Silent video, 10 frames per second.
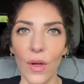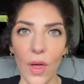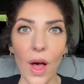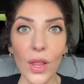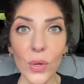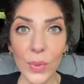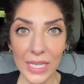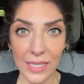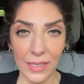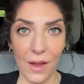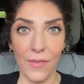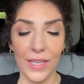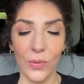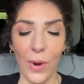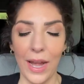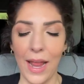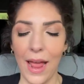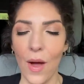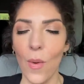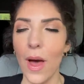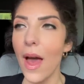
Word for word: the Halloween stuff is right now.